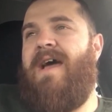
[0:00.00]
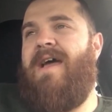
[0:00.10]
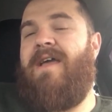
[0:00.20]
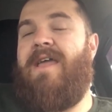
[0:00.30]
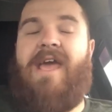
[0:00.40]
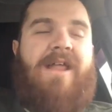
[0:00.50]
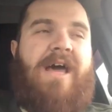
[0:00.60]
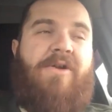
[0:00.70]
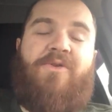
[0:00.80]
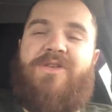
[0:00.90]
And
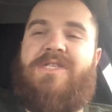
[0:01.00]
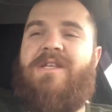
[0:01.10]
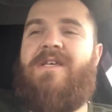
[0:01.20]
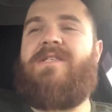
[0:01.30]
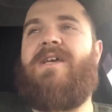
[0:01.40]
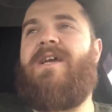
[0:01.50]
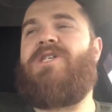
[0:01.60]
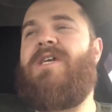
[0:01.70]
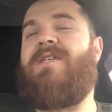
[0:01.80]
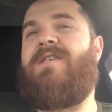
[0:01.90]
I don't know the
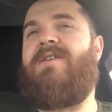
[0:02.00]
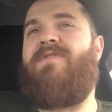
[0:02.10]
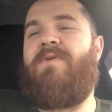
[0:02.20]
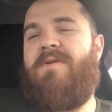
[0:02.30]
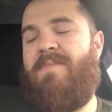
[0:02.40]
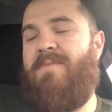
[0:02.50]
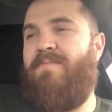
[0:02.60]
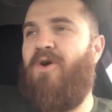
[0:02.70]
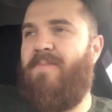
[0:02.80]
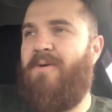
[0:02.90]
statistic. I guess if I would have
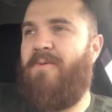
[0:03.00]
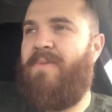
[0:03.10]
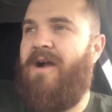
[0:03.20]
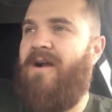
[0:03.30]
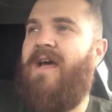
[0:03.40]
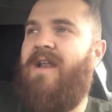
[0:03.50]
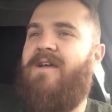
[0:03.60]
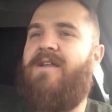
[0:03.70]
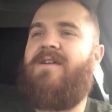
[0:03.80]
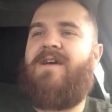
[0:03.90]
been more prepared,
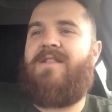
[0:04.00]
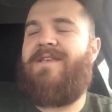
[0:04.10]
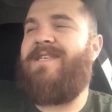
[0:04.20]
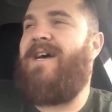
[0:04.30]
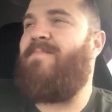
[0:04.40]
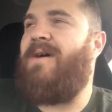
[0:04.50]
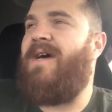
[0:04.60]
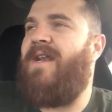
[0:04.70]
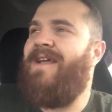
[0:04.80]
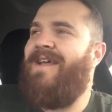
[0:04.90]
Dan, I could have dug these up.
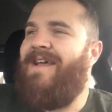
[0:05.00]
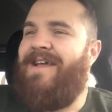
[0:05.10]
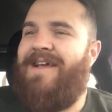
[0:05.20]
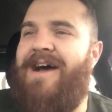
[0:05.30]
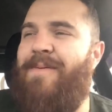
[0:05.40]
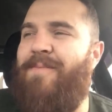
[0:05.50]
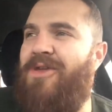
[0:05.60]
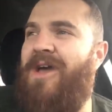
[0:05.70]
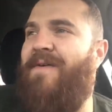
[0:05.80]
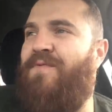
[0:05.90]
But
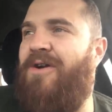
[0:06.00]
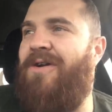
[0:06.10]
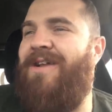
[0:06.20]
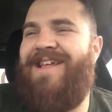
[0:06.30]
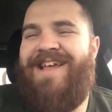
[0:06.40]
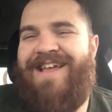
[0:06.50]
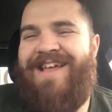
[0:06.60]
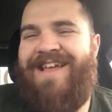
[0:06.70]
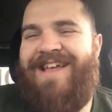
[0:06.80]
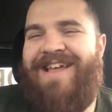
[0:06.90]
you
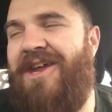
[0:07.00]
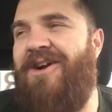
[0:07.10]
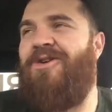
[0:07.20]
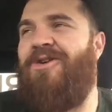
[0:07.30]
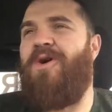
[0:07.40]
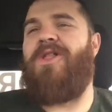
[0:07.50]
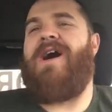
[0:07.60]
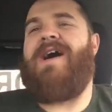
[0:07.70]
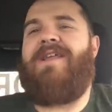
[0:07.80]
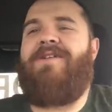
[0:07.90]
have to hear no a
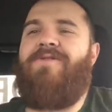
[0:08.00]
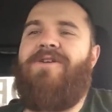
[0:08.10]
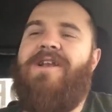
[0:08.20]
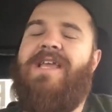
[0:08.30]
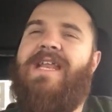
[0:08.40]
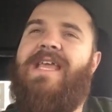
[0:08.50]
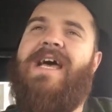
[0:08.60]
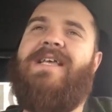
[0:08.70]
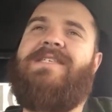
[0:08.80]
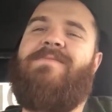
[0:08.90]
lot in order to get
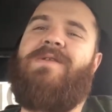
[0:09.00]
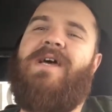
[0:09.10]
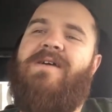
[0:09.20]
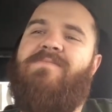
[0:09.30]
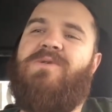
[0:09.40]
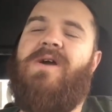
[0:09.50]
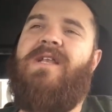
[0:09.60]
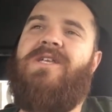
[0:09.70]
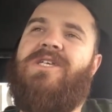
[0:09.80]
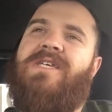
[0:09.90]
a yes sometimes,
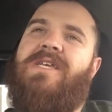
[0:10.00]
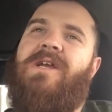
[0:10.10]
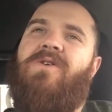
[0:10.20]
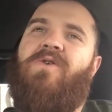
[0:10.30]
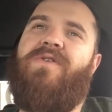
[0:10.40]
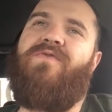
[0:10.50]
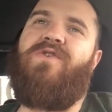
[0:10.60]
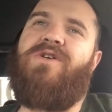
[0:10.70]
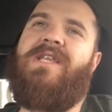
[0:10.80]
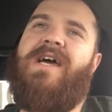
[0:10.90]
right? Just because you hear no
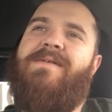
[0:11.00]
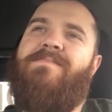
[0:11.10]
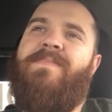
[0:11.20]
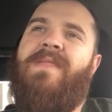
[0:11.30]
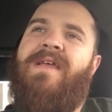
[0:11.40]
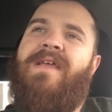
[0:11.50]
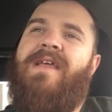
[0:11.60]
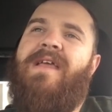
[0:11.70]
the first time.